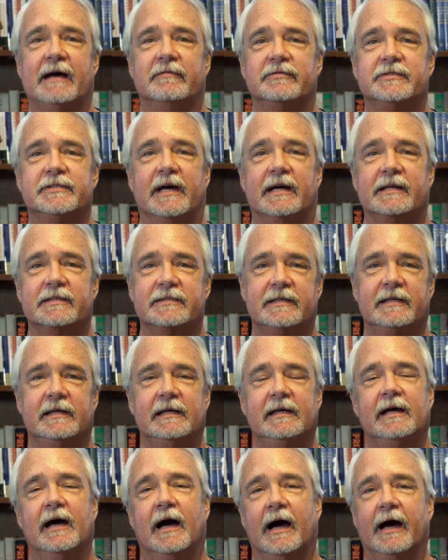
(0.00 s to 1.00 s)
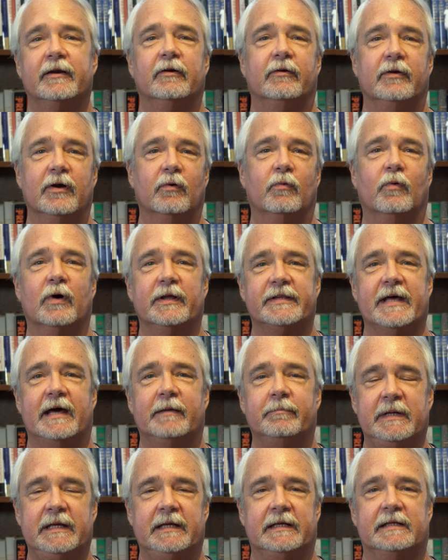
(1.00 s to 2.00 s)
have sex. I don't know what
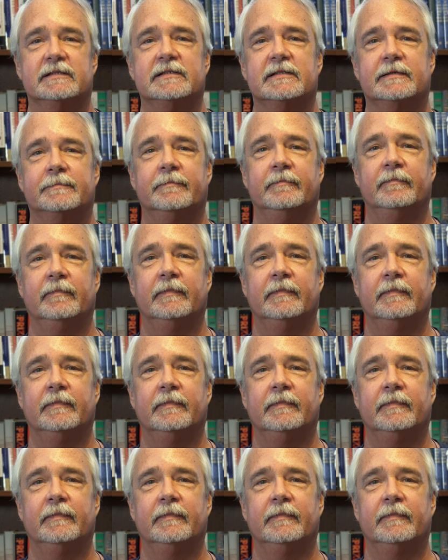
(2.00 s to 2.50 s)
that means.